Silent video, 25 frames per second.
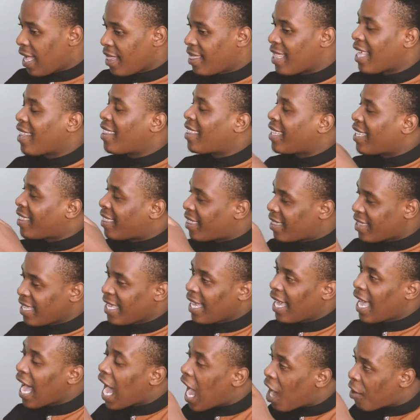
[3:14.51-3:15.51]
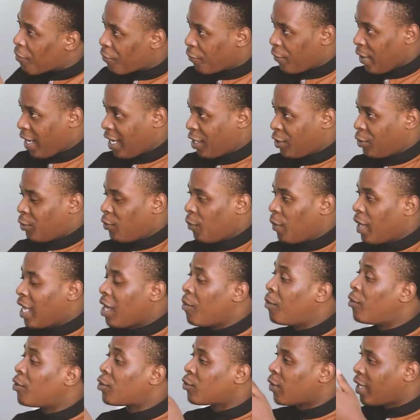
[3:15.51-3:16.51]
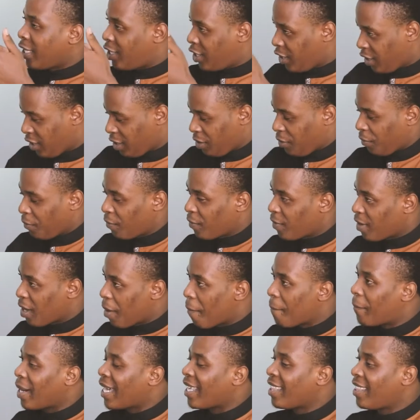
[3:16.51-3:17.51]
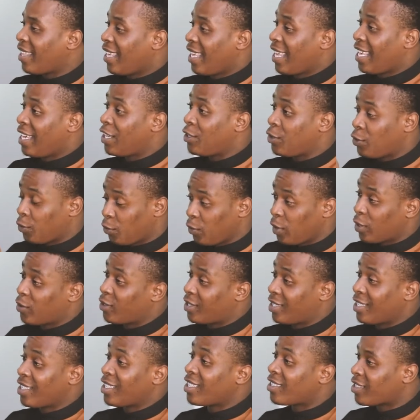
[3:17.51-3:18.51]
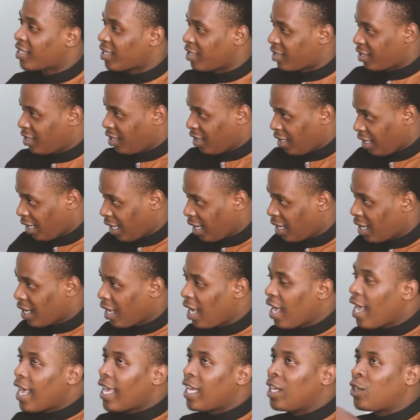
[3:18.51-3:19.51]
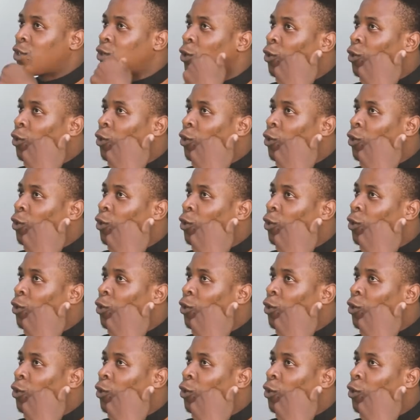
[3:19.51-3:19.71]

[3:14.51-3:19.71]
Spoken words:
that they think Africa should be able to achieve by the year 2063. It